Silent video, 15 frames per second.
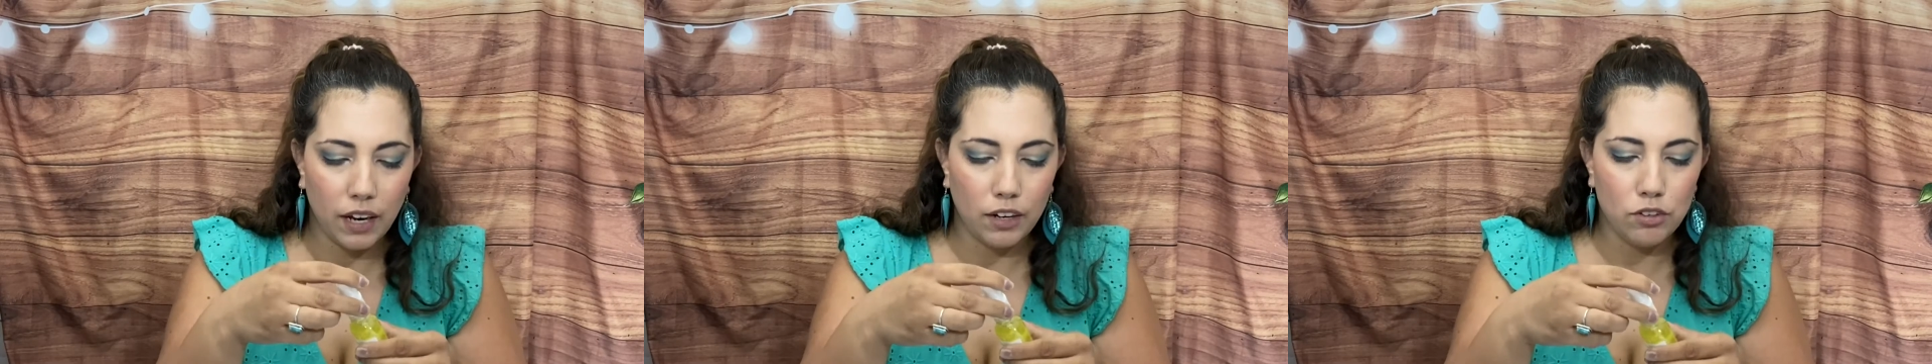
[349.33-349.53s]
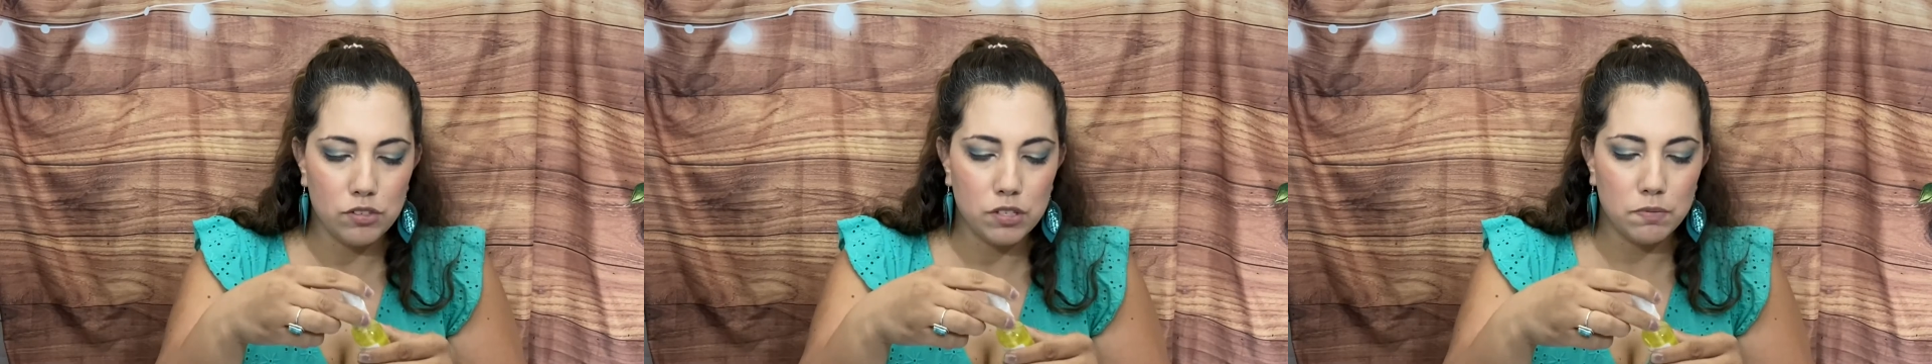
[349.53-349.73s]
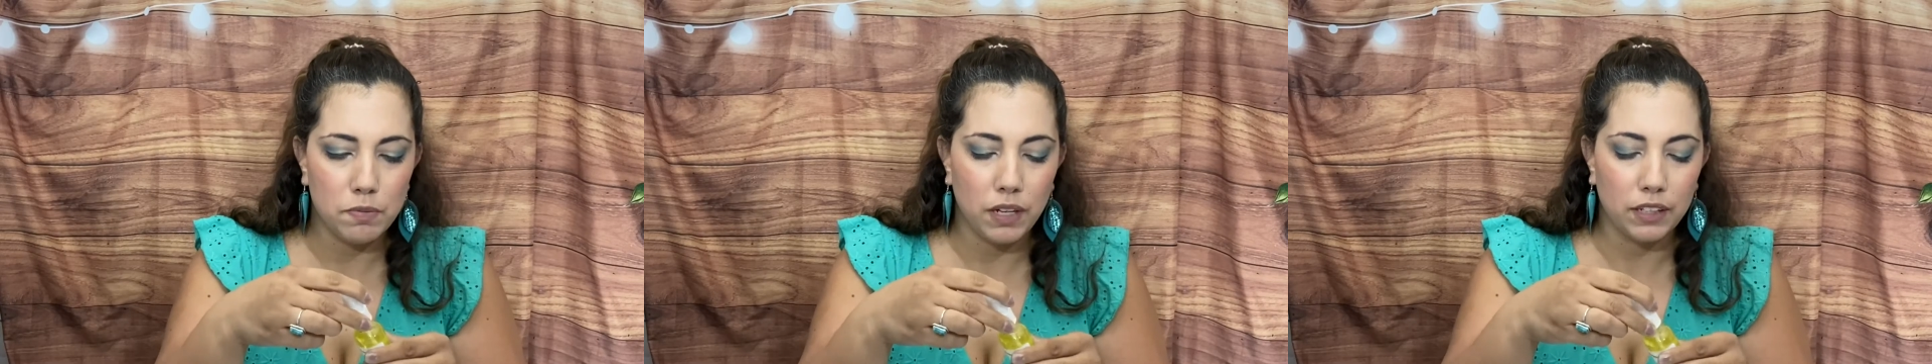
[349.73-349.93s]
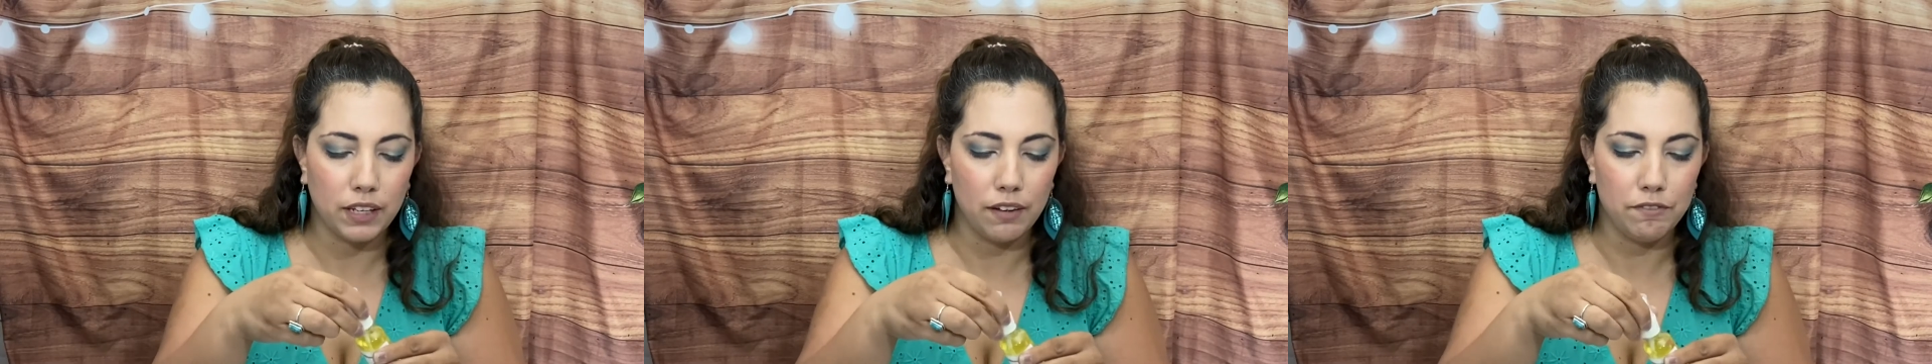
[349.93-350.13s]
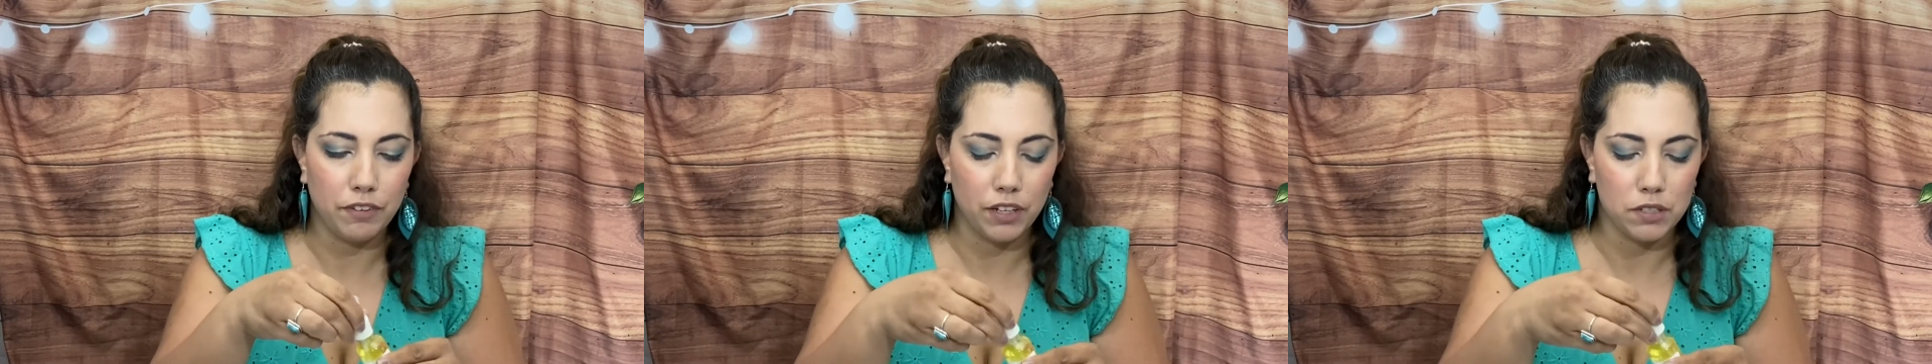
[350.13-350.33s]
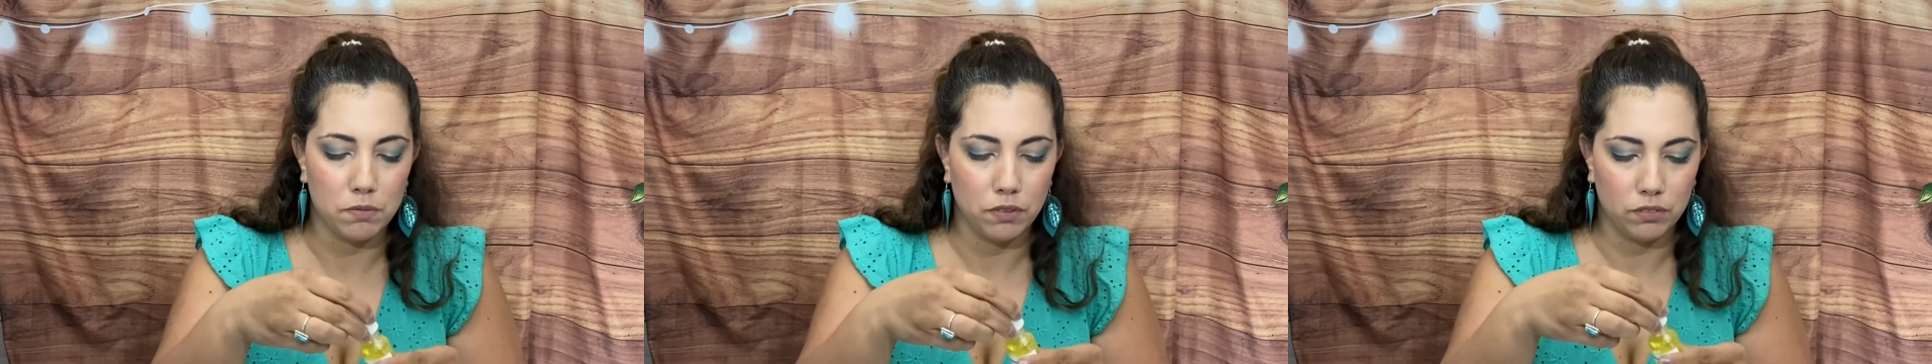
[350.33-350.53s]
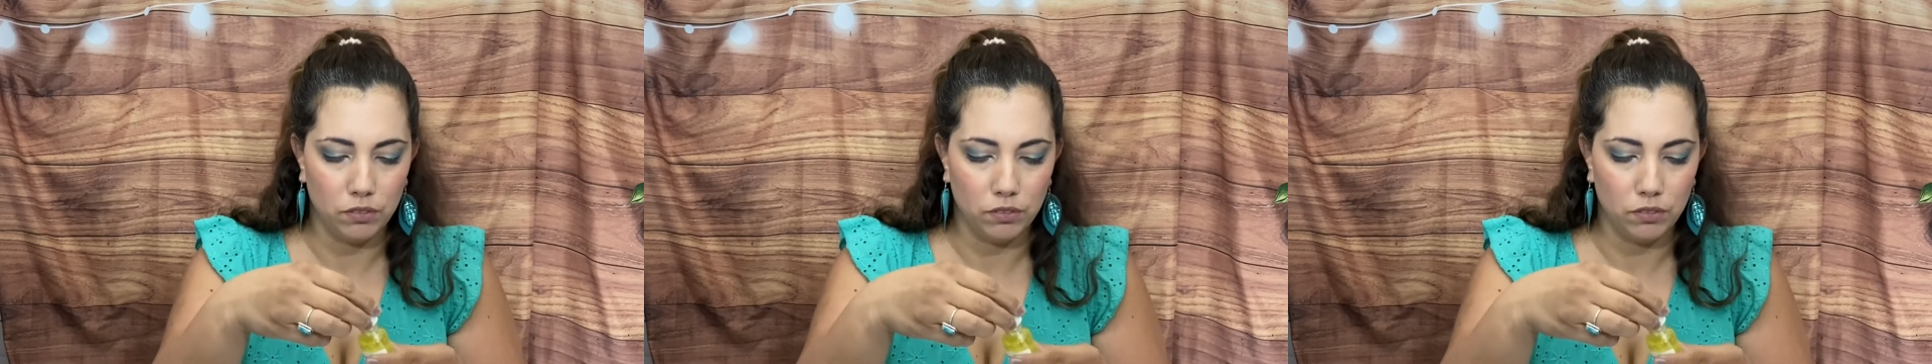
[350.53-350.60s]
I don't smell campfire smoke.